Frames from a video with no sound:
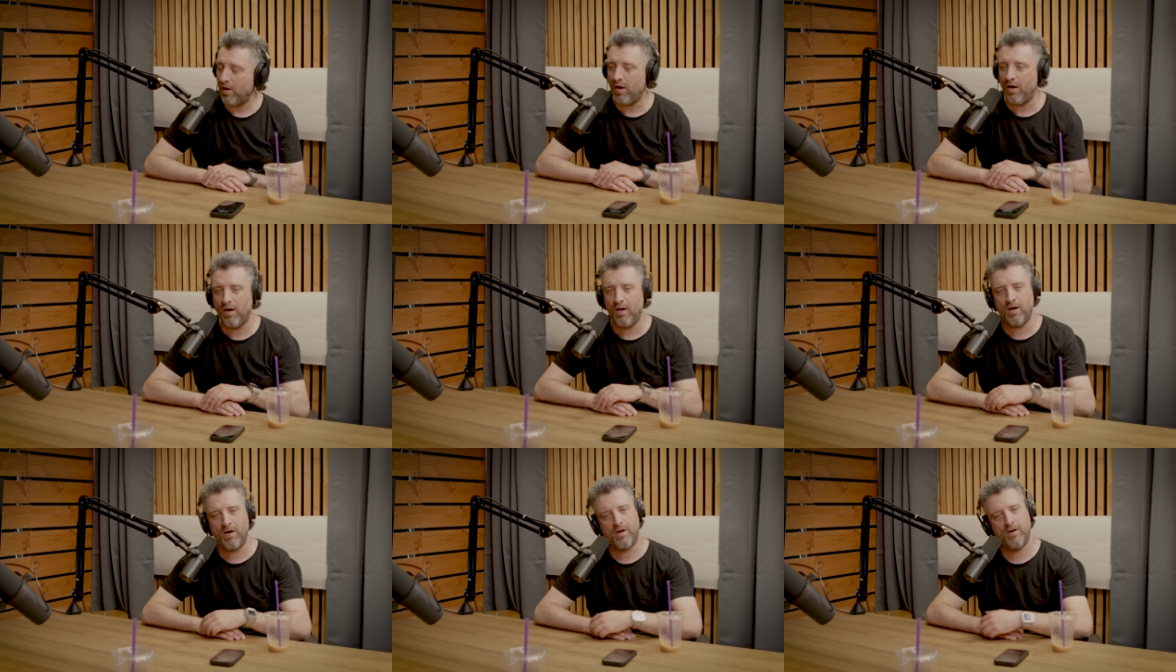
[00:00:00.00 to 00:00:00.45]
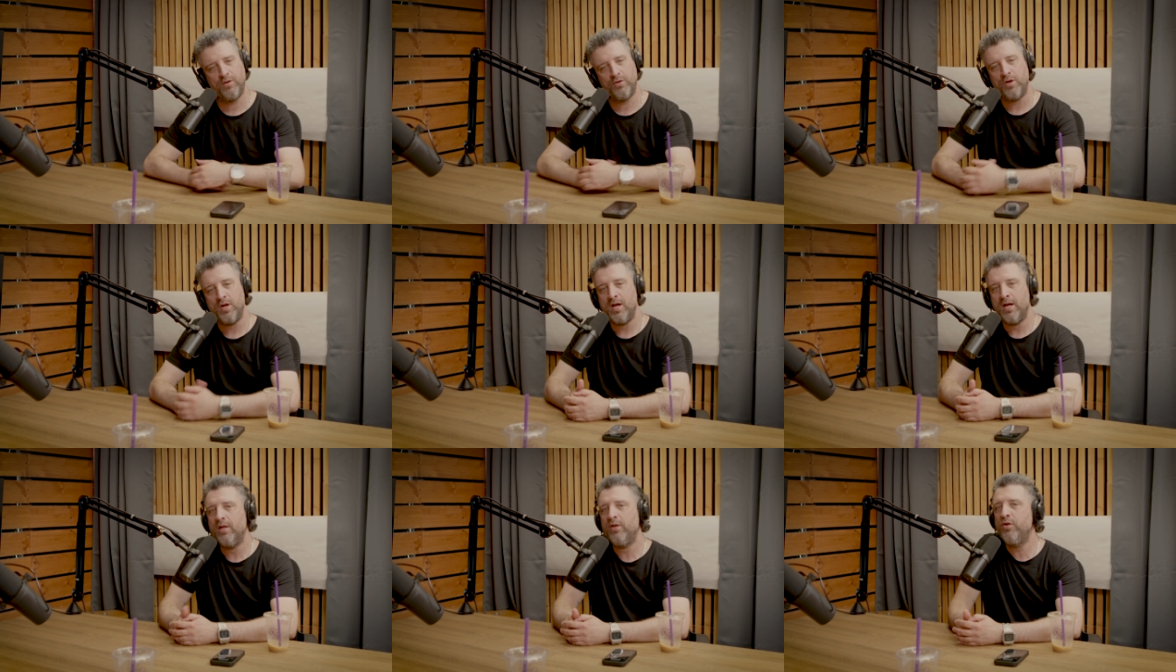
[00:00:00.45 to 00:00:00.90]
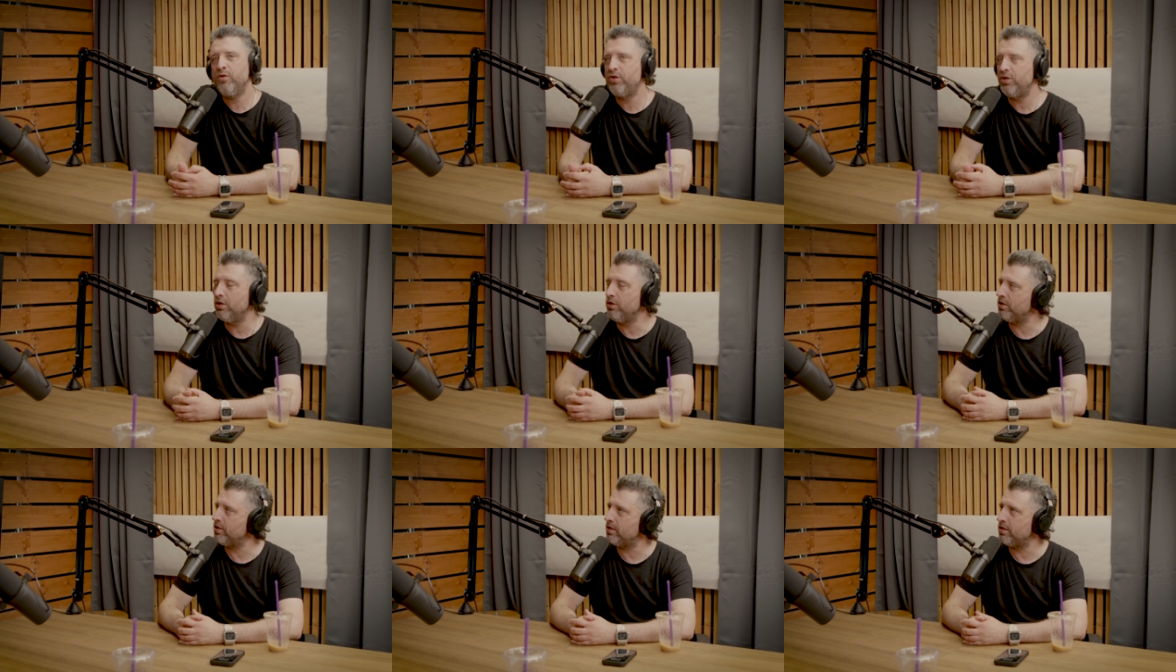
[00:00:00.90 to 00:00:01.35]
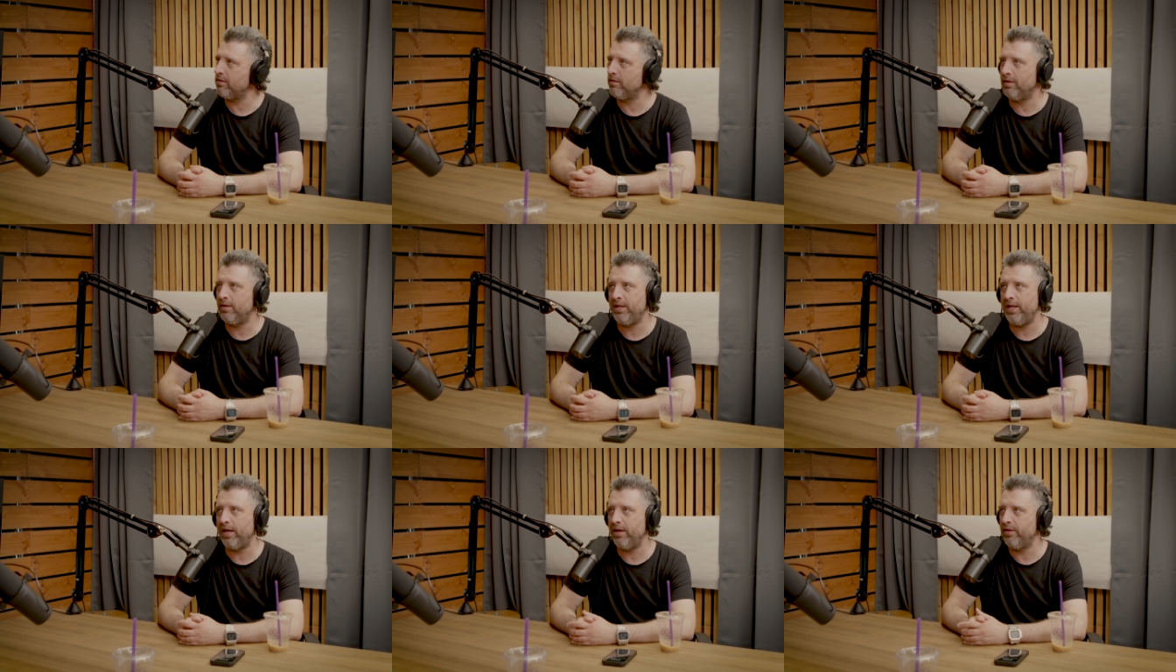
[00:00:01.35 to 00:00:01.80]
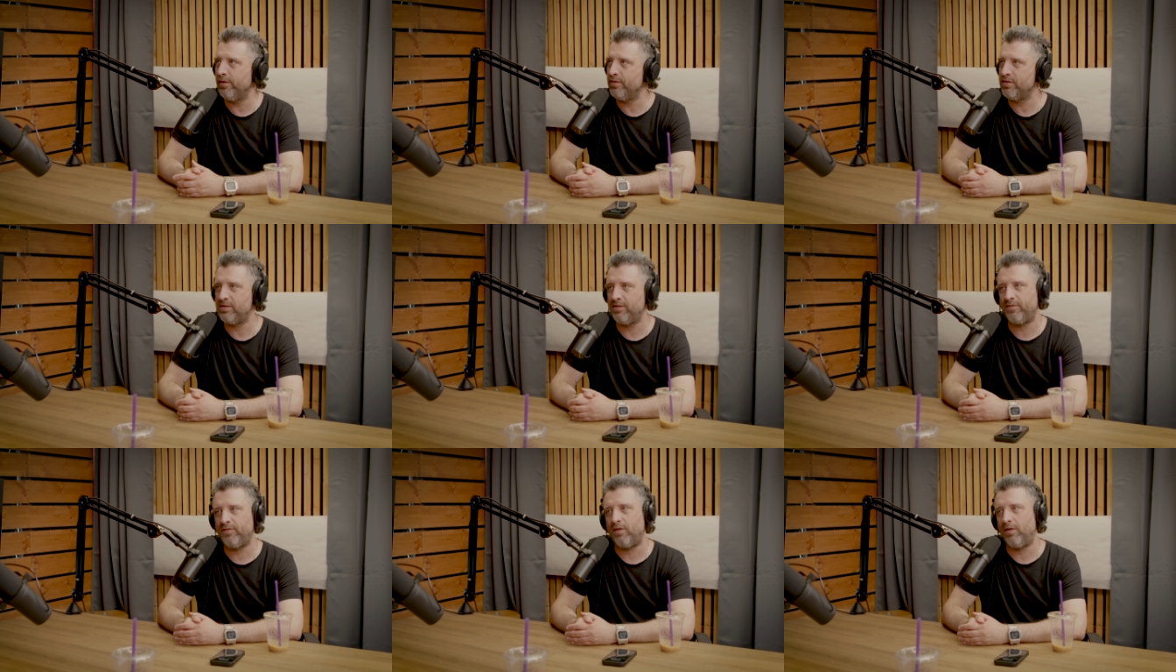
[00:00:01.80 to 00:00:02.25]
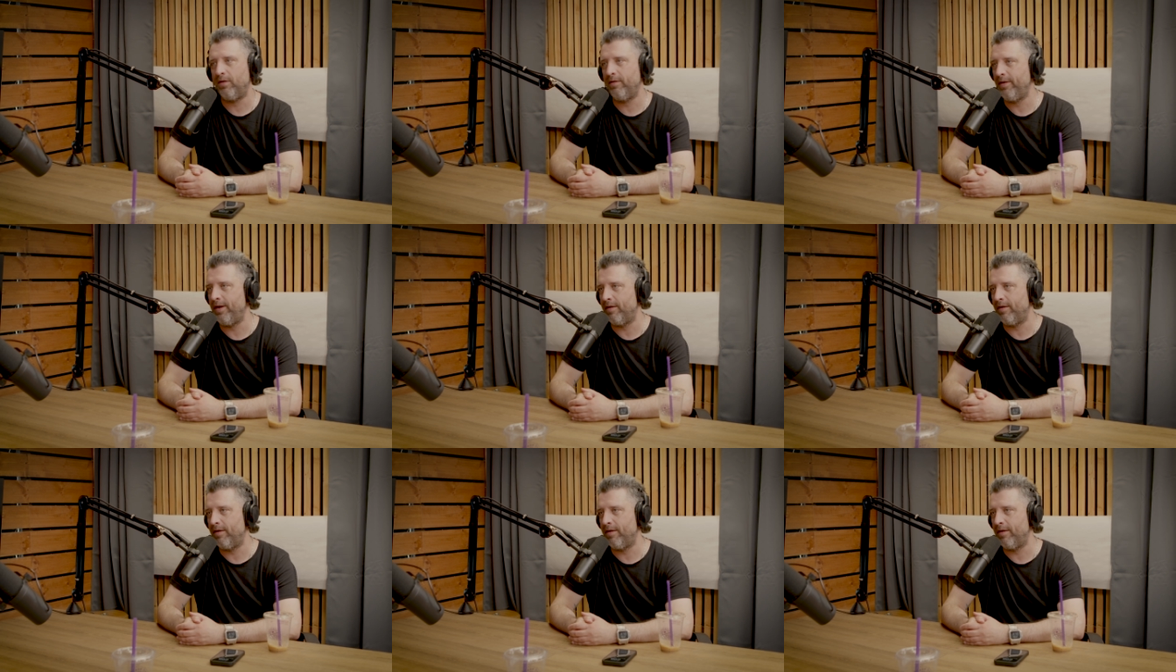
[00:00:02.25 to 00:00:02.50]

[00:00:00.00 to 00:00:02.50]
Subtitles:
Oh, you should just get used to farting